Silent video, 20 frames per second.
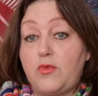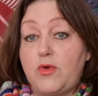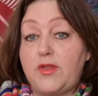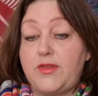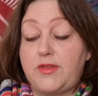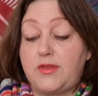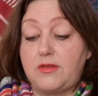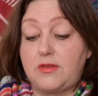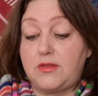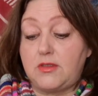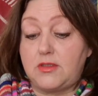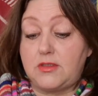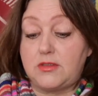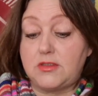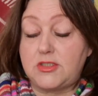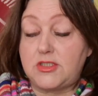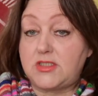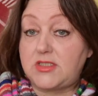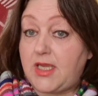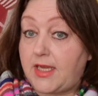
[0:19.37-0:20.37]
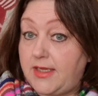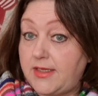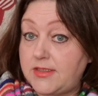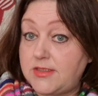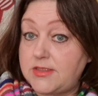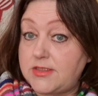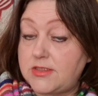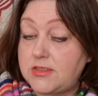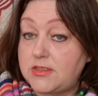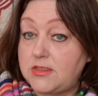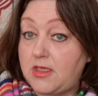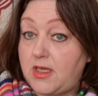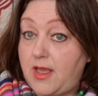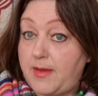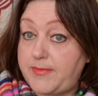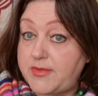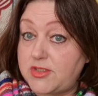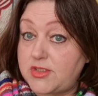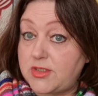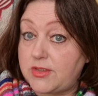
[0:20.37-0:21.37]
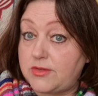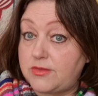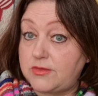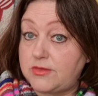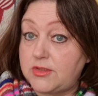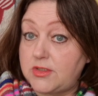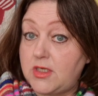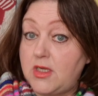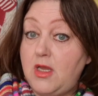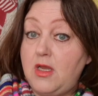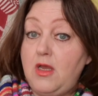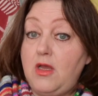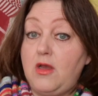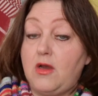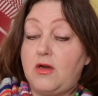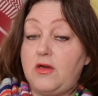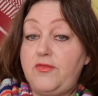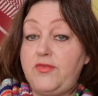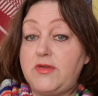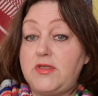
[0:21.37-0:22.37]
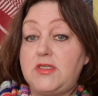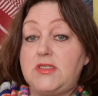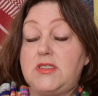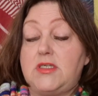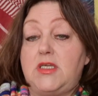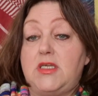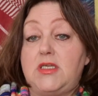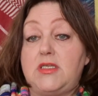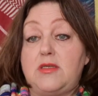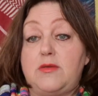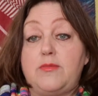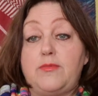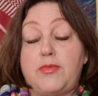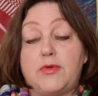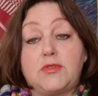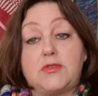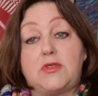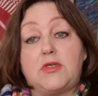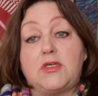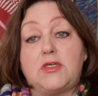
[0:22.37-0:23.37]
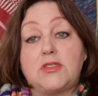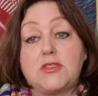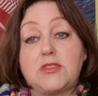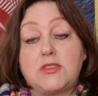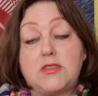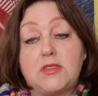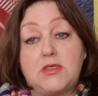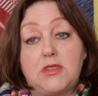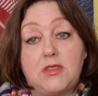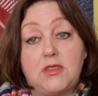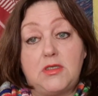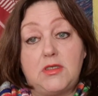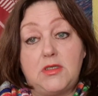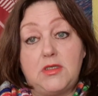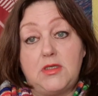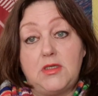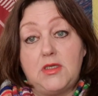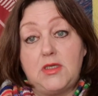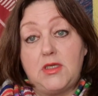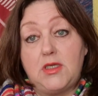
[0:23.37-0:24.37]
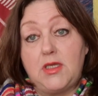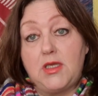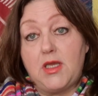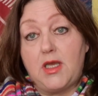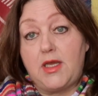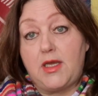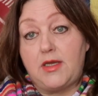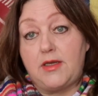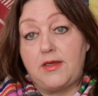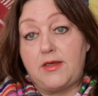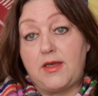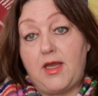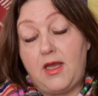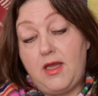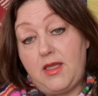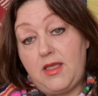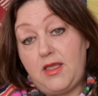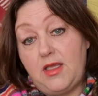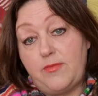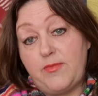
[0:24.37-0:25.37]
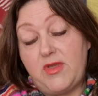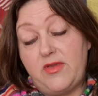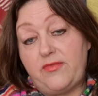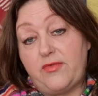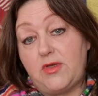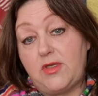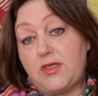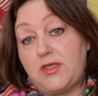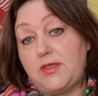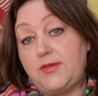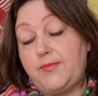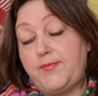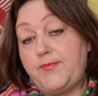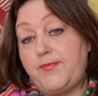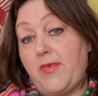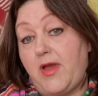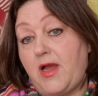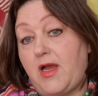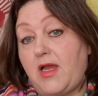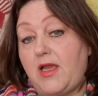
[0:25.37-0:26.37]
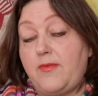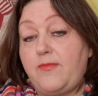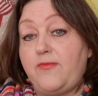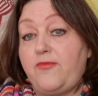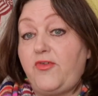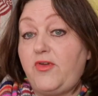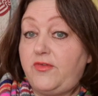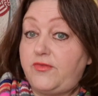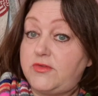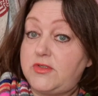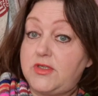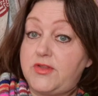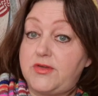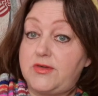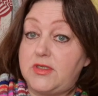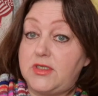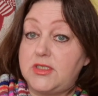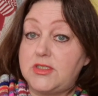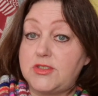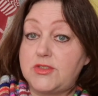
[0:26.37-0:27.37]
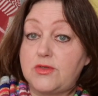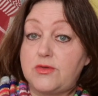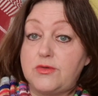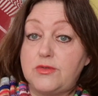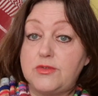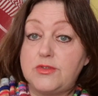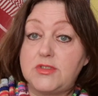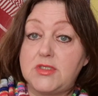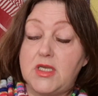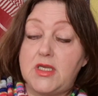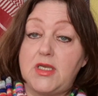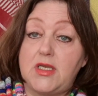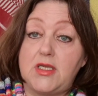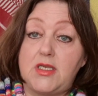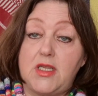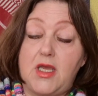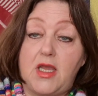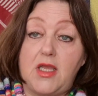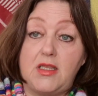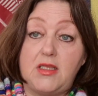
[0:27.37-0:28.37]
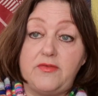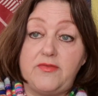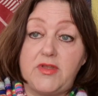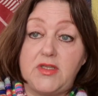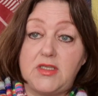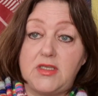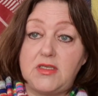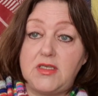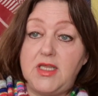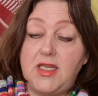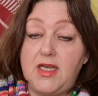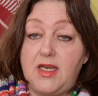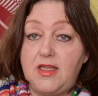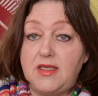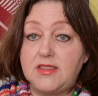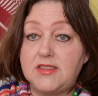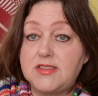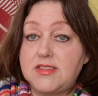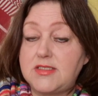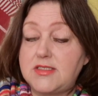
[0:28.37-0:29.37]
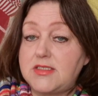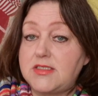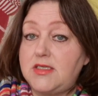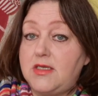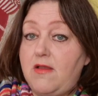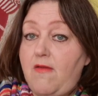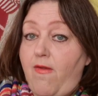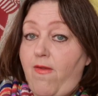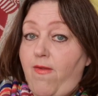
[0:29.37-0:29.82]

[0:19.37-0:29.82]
with the second episode of the Knittinginden podcast. I am Ivonne, I'm 53 years old and I live in the Netherlands.